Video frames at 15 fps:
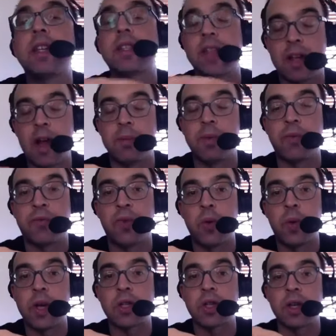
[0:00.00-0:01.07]
to come to
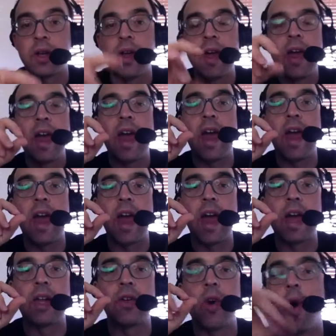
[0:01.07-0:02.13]
fruition.
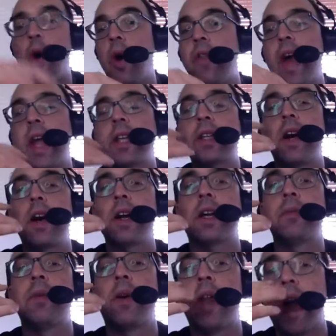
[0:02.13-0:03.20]
And all that talk
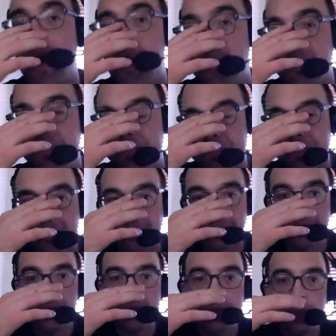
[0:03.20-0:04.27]
about how
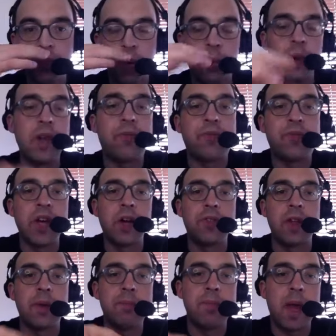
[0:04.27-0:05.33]
we feel
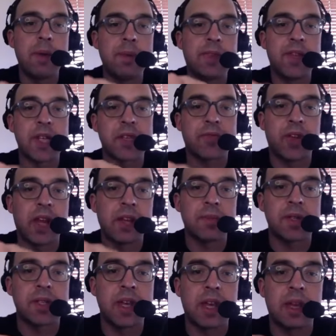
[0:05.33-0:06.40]
that maybe this Flames
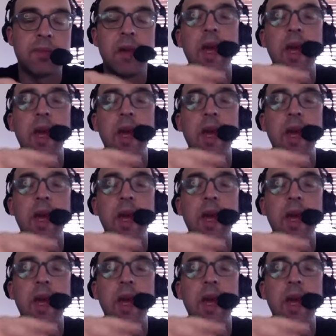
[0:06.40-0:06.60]
team